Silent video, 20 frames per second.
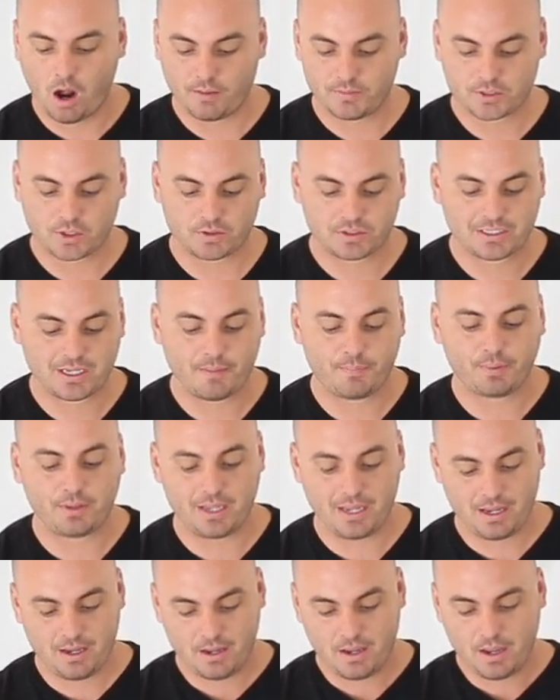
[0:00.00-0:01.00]
So
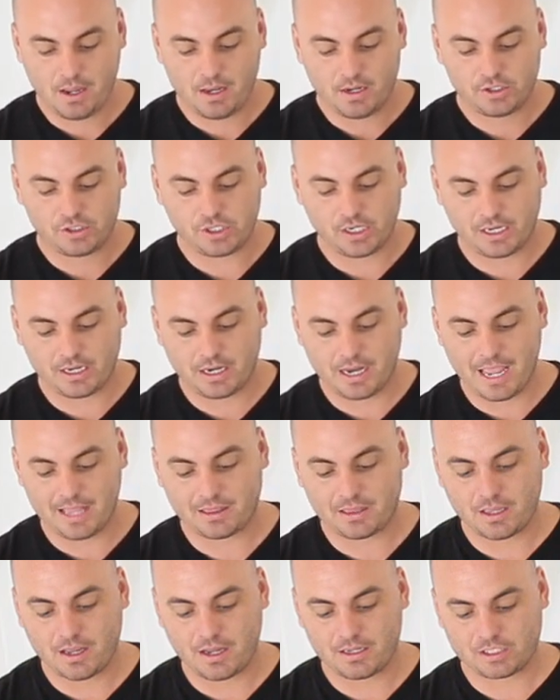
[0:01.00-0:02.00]
simply, to
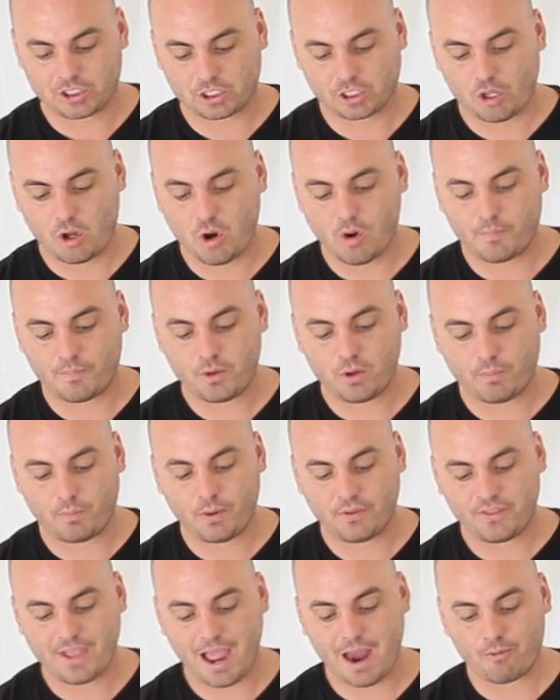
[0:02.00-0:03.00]
get the slope, you'll
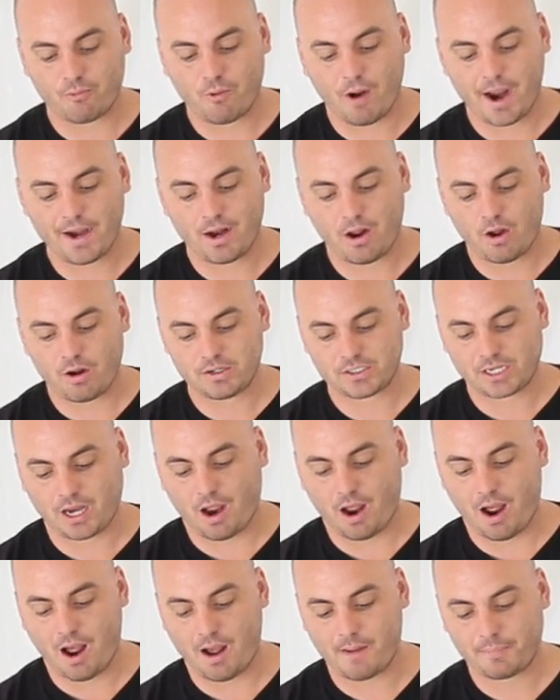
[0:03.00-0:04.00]
put that right on
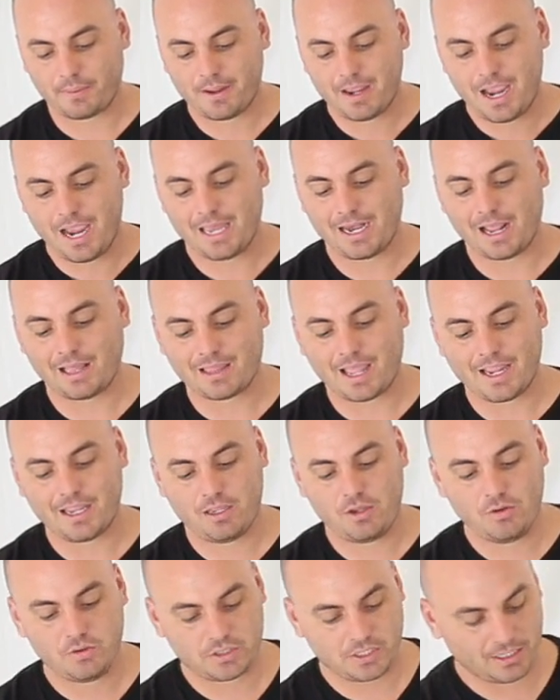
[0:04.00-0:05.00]
top, and I
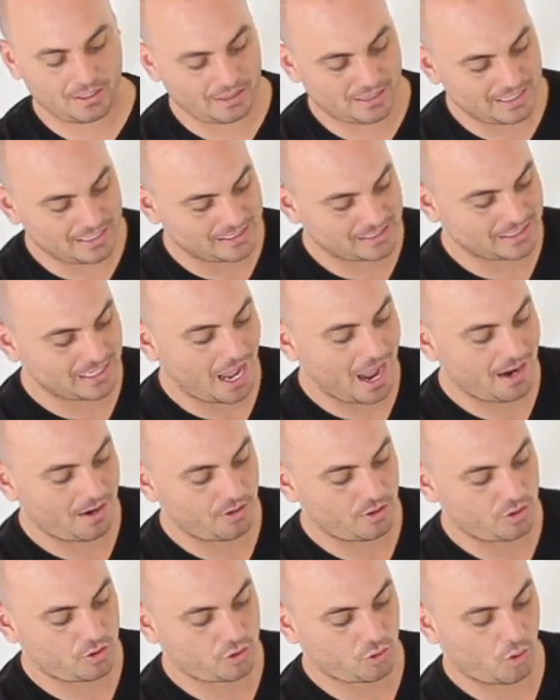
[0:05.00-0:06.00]
like using this side of
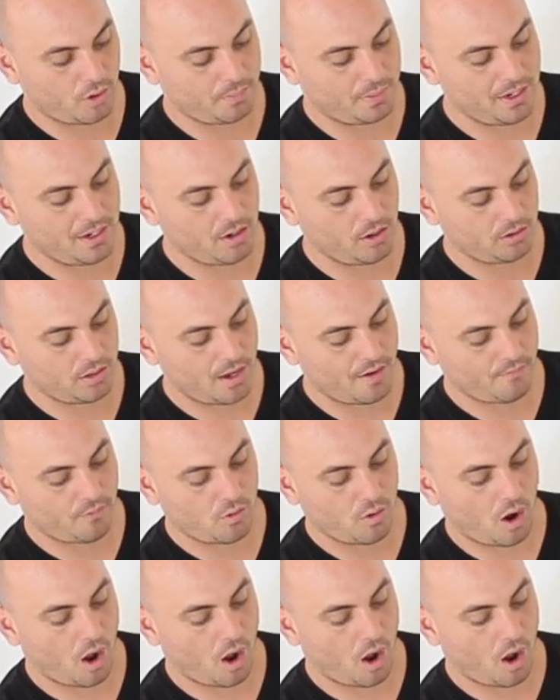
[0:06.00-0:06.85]
the torpedo level